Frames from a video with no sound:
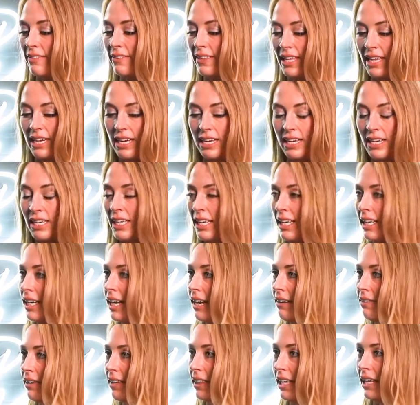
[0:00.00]
And then
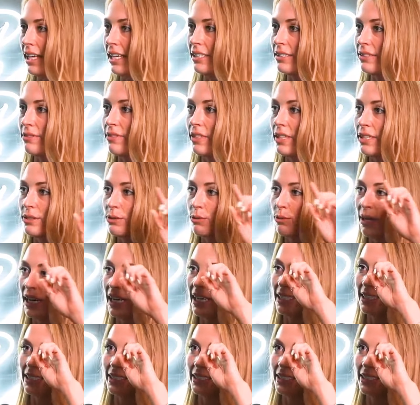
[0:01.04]
everything else falls away.